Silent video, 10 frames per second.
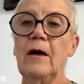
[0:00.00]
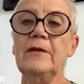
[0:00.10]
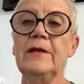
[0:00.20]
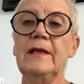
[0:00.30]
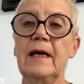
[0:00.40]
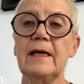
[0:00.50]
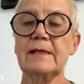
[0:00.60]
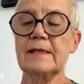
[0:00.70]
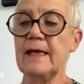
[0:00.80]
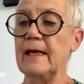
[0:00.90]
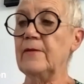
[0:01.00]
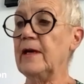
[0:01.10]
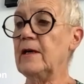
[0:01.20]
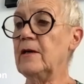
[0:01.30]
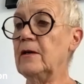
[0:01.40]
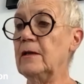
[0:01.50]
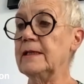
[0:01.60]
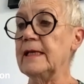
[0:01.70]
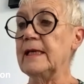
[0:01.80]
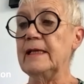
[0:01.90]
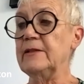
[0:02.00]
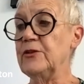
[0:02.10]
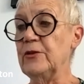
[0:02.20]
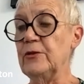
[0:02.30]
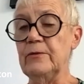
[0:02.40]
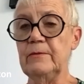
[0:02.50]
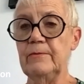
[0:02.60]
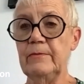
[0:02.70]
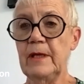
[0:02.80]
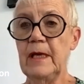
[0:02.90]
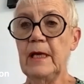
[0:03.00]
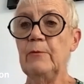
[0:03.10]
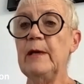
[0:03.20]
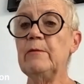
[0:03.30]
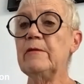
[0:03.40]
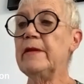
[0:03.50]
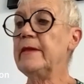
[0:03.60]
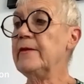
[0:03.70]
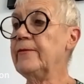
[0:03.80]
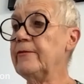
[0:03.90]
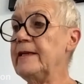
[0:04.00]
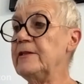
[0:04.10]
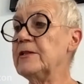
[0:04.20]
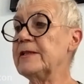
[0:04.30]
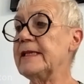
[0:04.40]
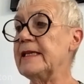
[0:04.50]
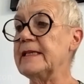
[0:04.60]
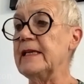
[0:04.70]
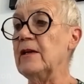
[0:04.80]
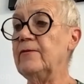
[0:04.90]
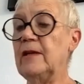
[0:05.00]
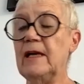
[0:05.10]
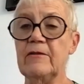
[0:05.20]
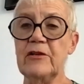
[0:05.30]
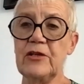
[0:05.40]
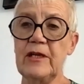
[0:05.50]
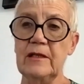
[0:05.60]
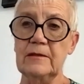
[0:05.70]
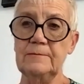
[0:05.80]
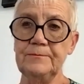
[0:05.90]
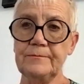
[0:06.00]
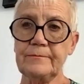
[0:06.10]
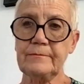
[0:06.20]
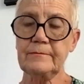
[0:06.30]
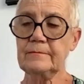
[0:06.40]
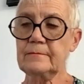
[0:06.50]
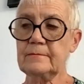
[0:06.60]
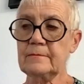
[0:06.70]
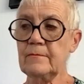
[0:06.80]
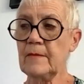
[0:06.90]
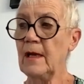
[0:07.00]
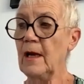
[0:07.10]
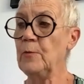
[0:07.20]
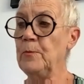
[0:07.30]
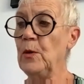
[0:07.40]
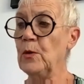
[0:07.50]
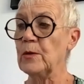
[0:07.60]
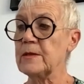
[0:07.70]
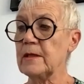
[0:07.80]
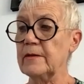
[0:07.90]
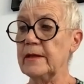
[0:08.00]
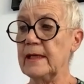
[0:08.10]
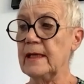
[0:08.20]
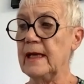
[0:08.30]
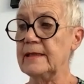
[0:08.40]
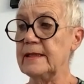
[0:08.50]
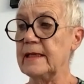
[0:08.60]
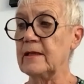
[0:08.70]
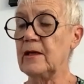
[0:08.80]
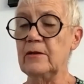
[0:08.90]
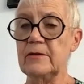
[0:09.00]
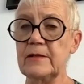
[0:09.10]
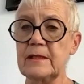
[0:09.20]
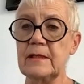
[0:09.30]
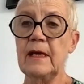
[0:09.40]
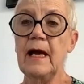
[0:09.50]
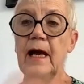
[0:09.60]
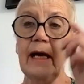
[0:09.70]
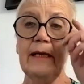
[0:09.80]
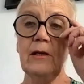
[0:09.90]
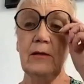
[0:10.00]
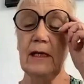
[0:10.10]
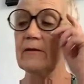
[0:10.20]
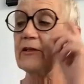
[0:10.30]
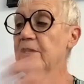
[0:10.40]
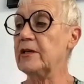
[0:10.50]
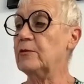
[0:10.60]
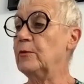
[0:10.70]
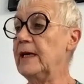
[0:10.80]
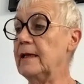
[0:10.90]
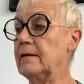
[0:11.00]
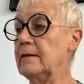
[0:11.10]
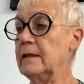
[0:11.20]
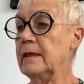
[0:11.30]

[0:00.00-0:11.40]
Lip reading: On the last day of our holiday in June, we were in the French city of La Rochelle, a port on the Atlantic coast. I know La Rochelle well.